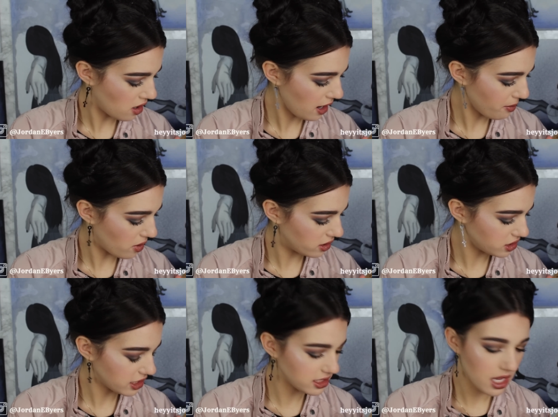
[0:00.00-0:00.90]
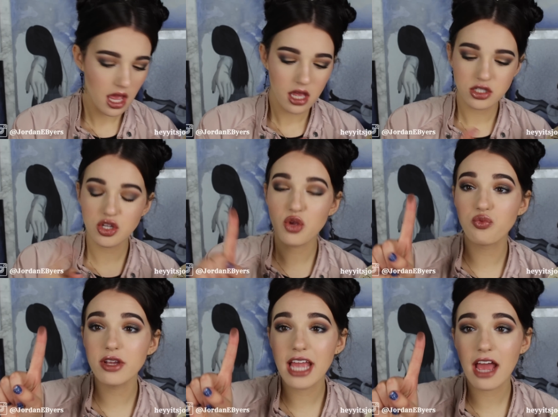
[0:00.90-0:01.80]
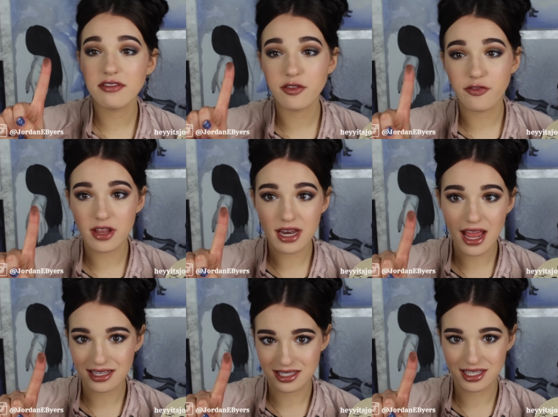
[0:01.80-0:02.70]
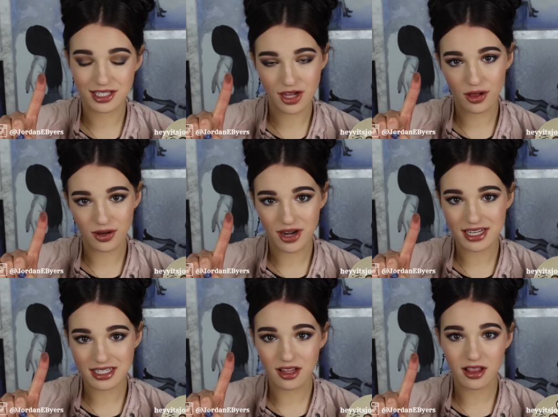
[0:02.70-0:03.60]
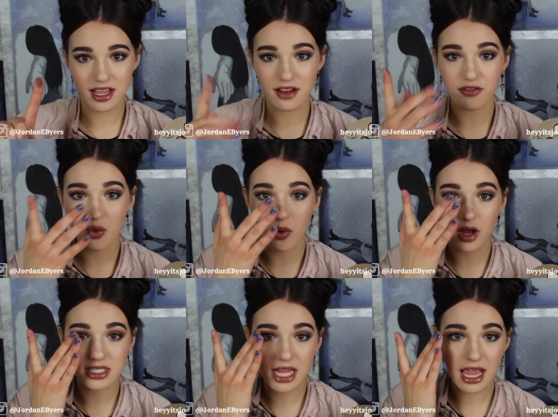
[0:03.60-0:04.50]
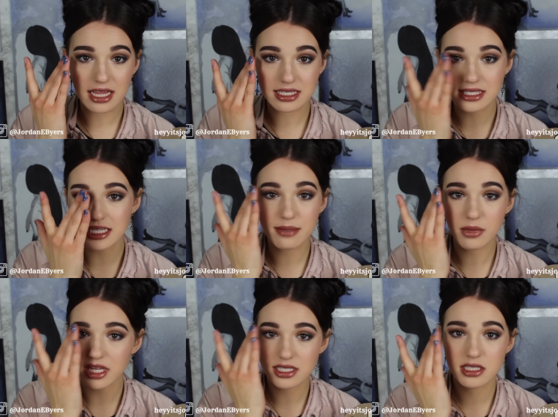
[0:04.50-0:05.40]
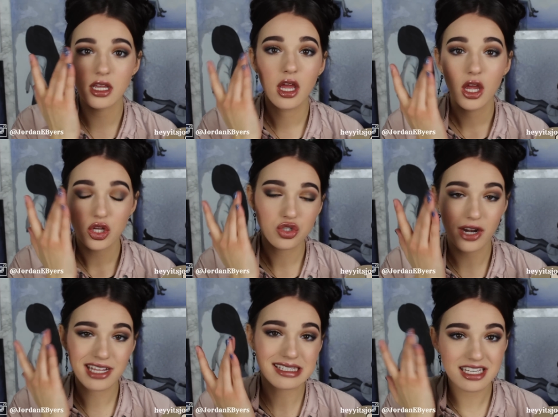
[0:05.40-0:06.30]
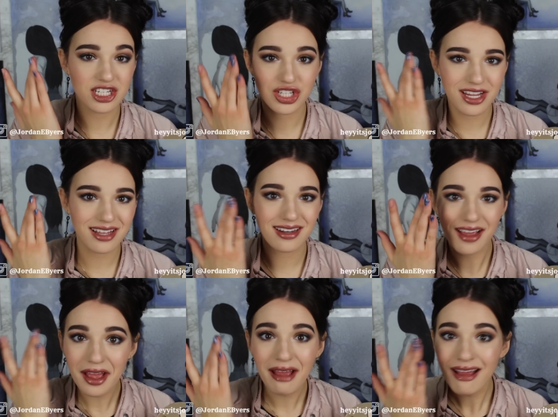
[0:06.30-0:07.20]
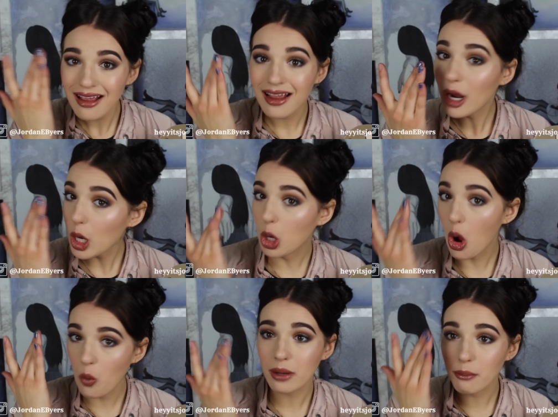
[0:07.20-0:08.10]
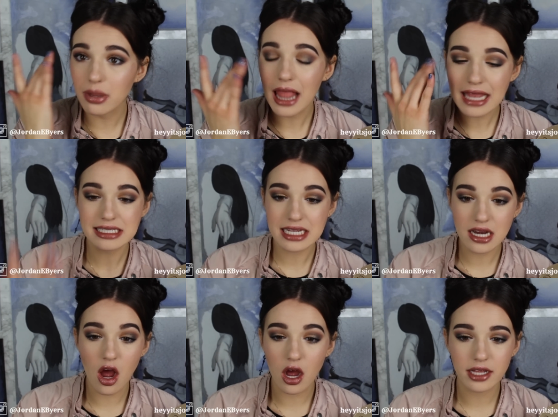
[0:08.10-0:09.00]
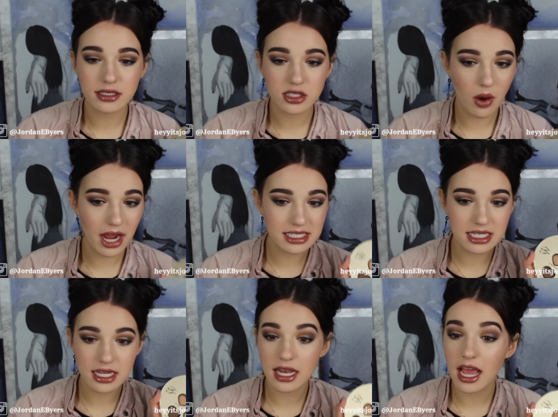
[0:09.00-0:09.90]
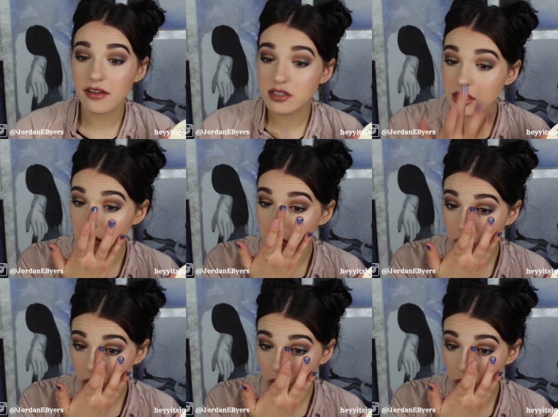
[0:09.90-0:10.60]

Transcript: I apologize. So you really have to finesse this color into the lid if you want a seamless transition going blending on. So I did have to